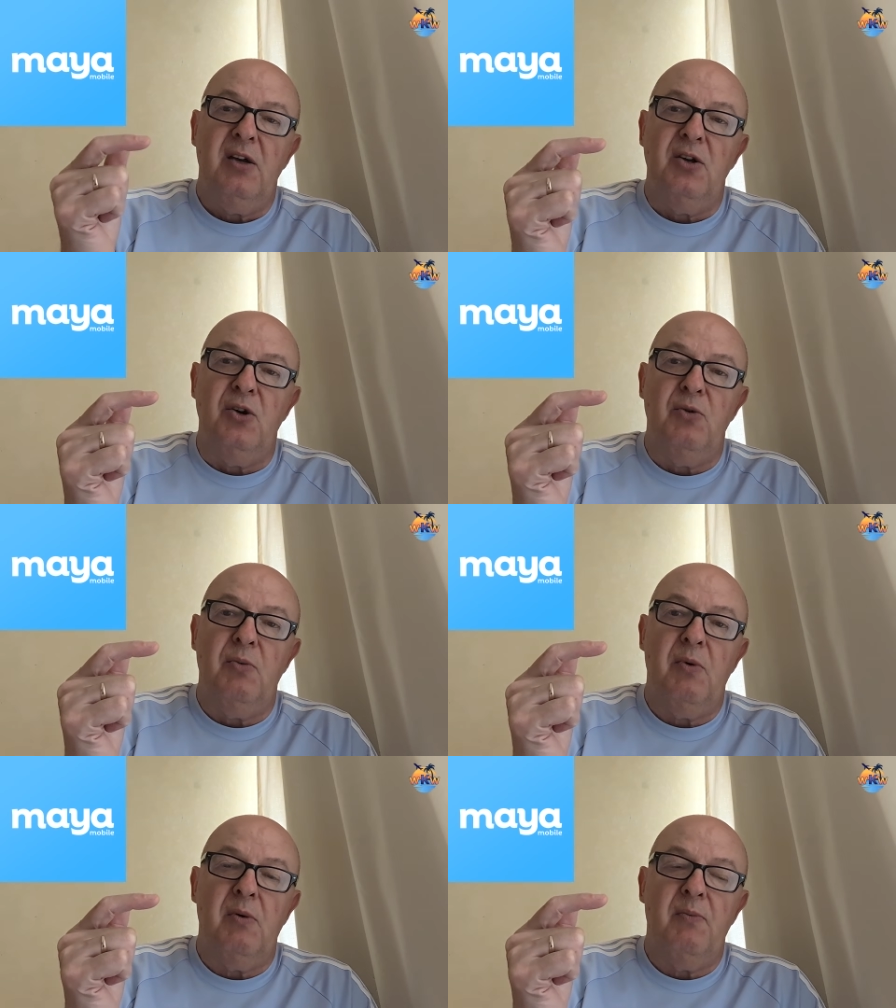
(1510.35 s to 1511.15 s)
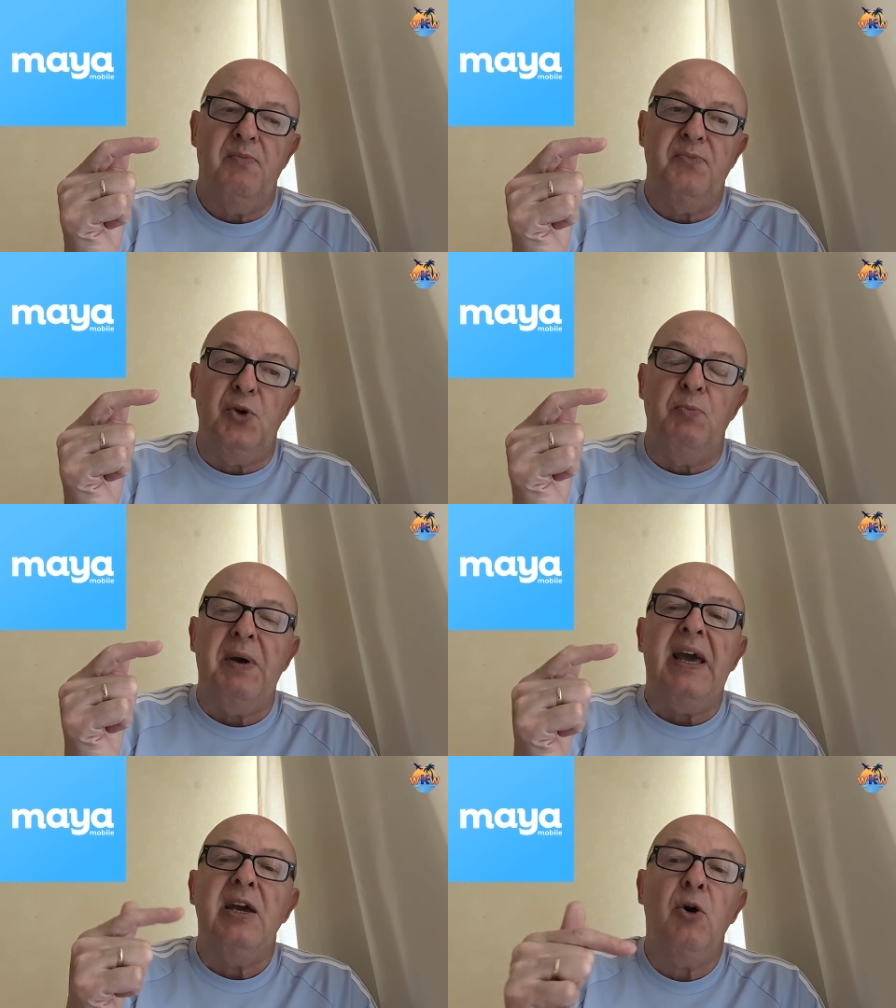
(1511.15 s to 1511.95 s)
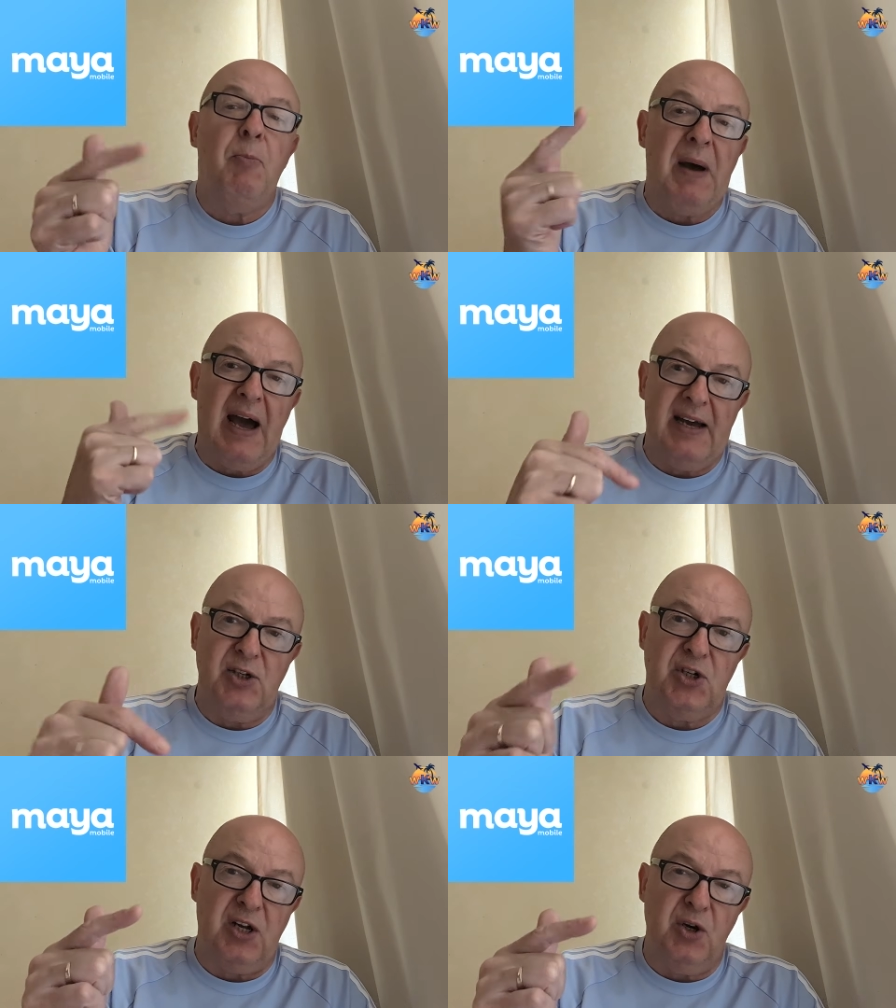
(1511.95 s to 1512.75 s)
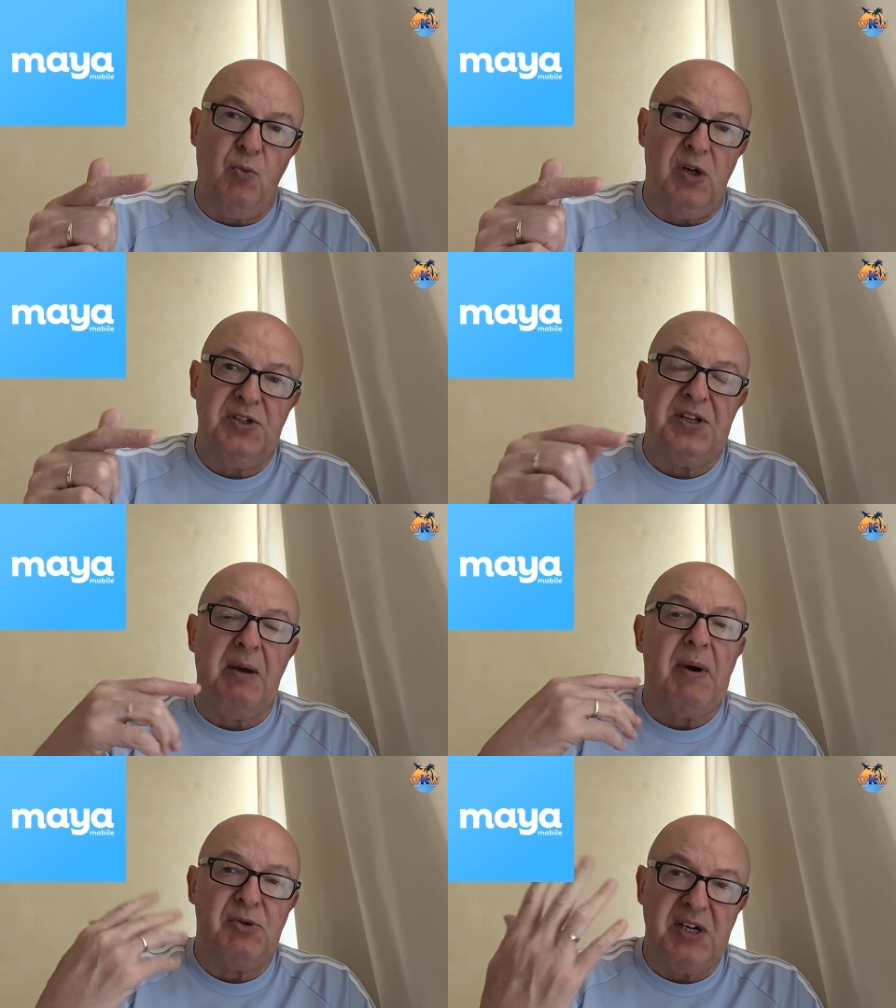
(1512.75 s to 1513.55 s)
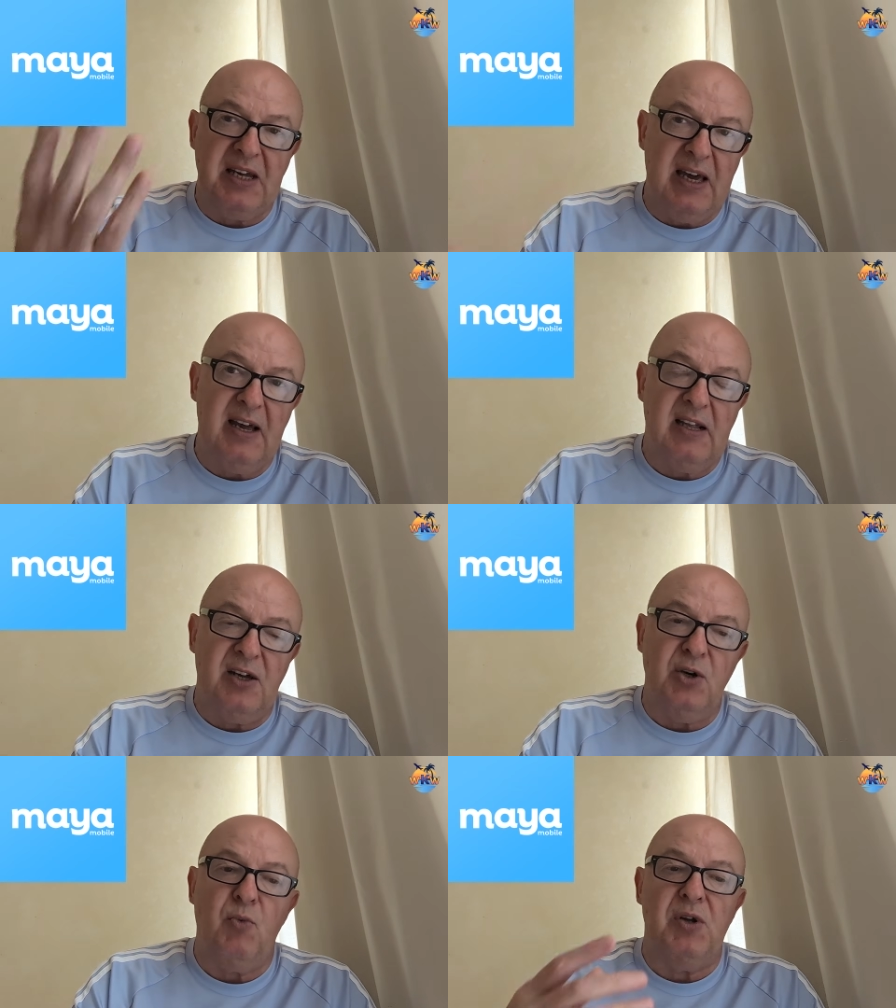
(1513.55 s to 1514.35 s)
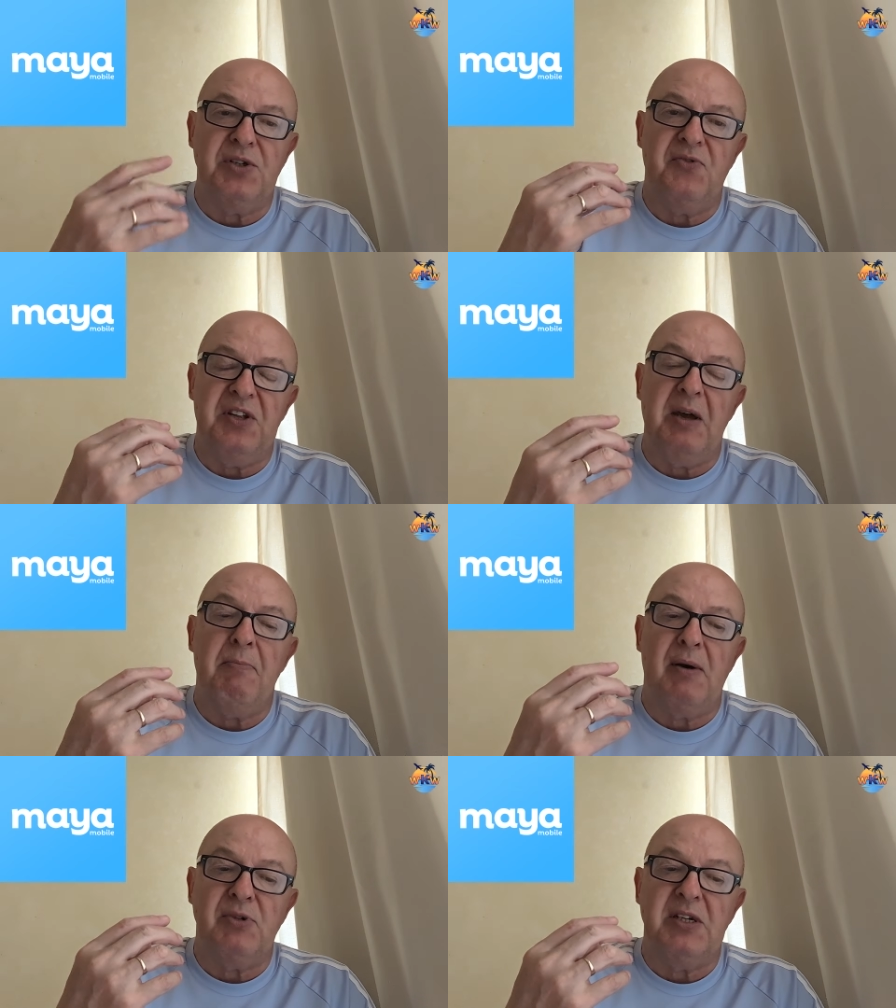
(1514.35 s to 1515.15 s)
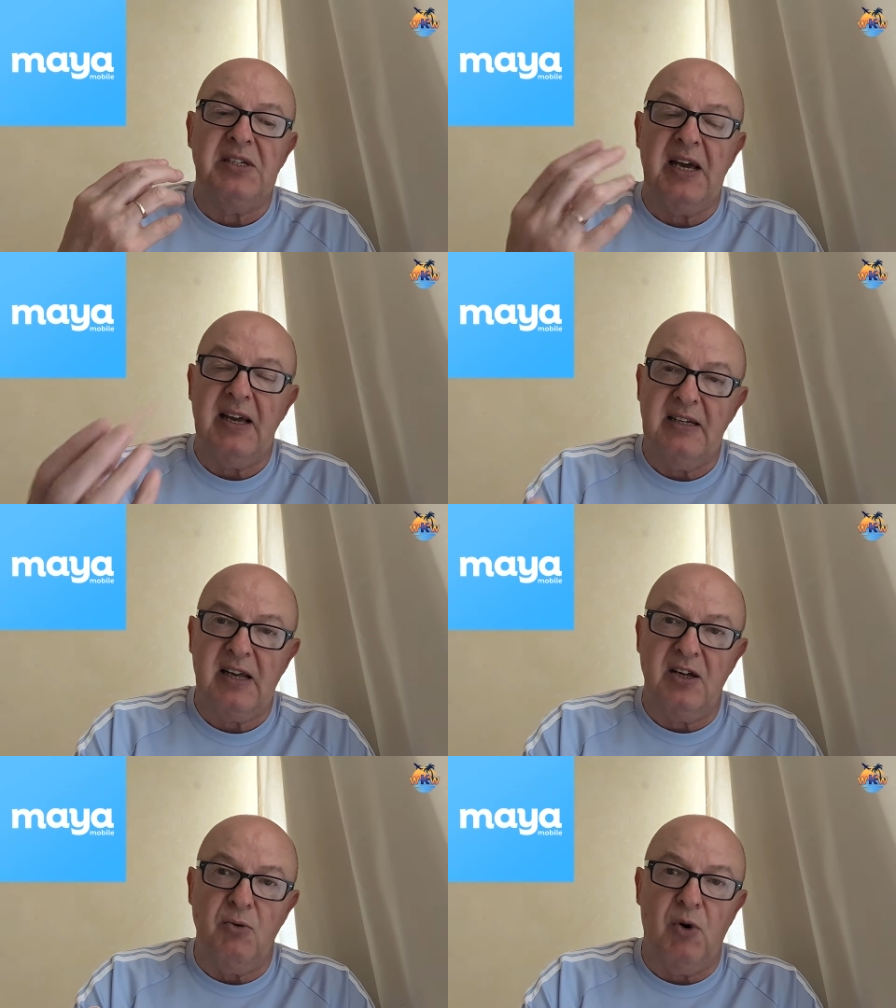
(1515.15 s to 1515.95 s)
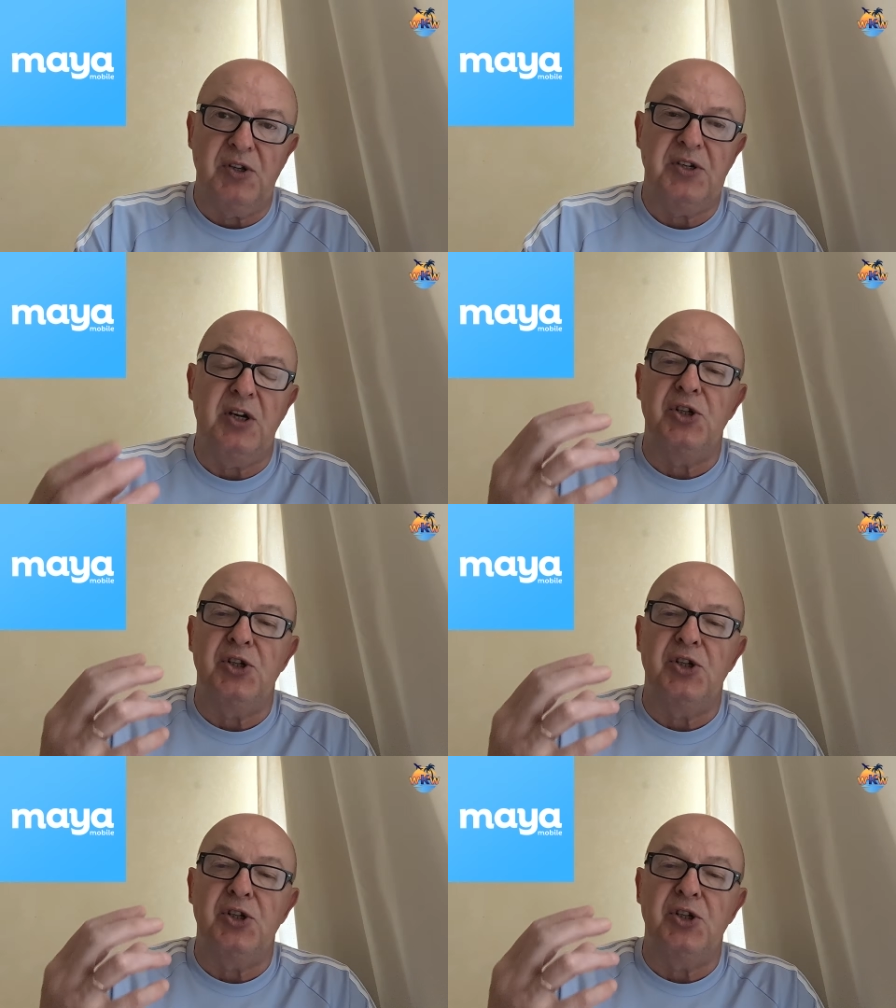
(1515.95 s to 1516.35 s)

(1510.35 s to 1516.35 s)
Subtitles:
You pick your package that you want, the amount of gig that you want for the amount of days that you want.